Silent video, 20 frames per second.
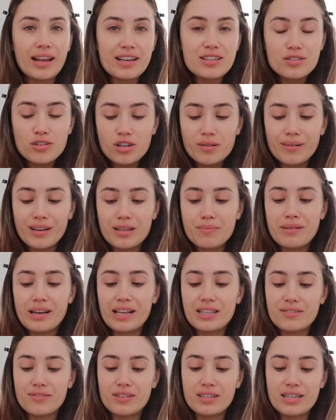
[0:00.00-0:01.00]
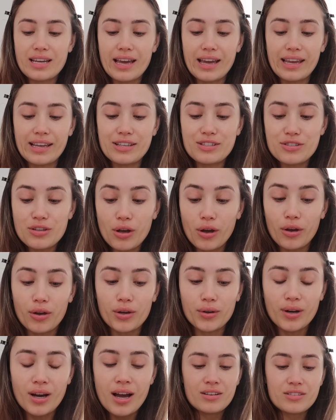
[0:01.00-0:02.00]
let's talk about the plans for the day
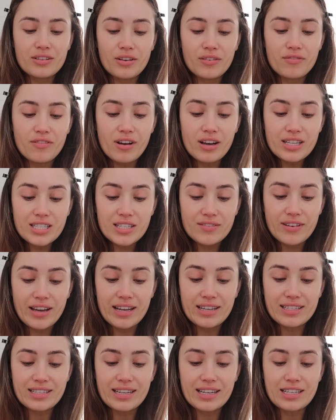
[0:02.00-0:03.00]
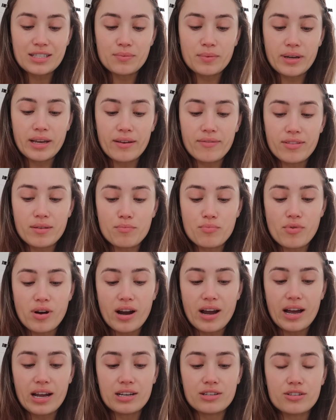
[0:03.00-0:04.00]
so so first event is with the
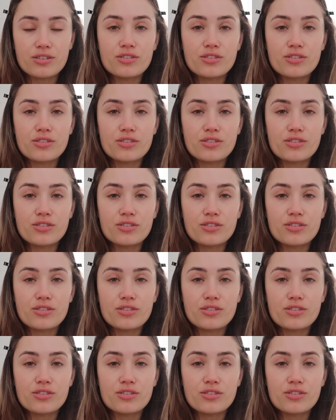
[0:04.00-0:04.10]
brand